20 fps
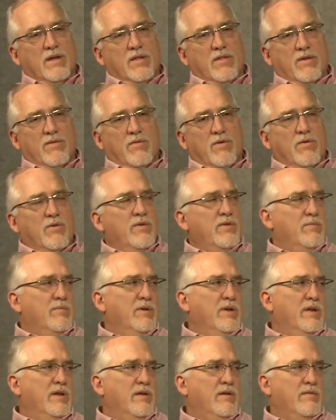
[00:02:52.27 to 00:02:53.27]
They've always
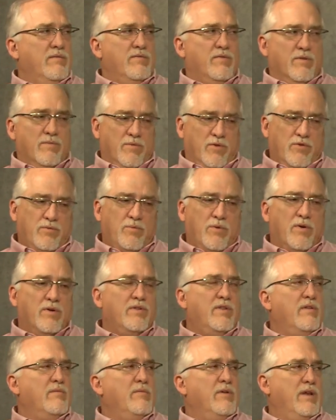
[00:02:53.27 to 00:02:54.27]
been, for the most part,
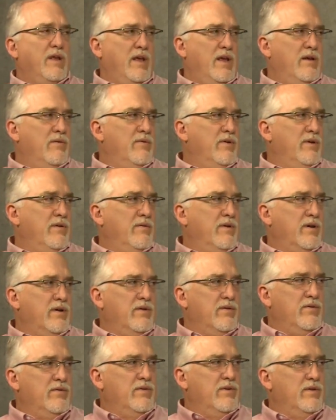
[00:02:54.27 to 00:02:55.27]
they've been handwritten
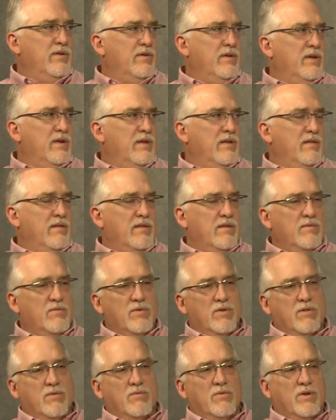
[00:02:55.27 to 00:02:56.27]
records, and
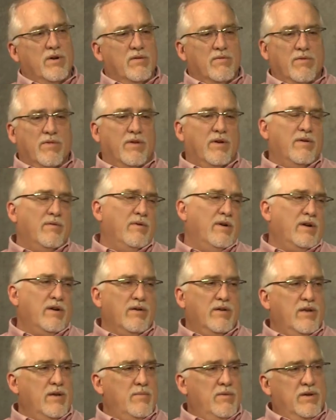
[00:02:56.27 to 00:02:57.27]
whatever their
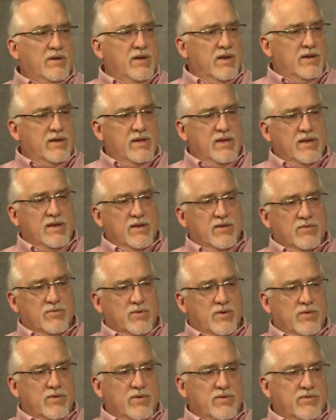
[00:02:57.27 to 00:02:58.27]
record-keeping technique is,
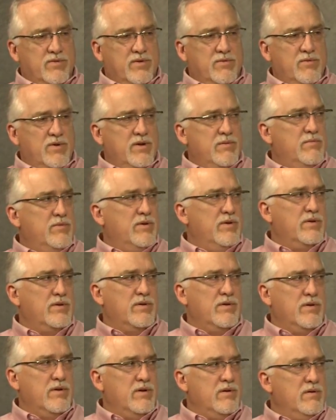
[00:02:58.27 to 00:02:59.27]
whether it's a red book
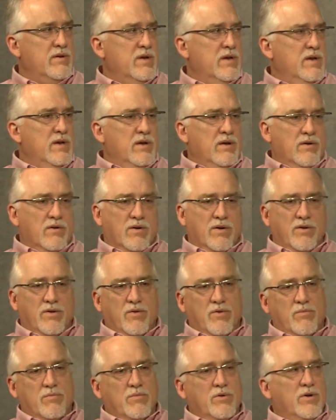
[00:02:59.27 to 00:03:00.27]
or a
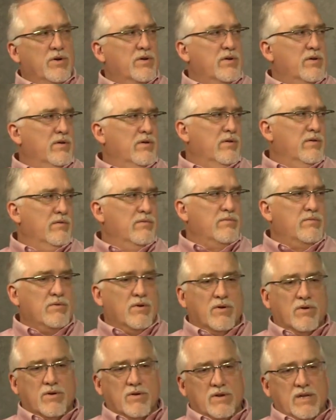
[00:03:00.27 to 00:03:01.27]
notebook or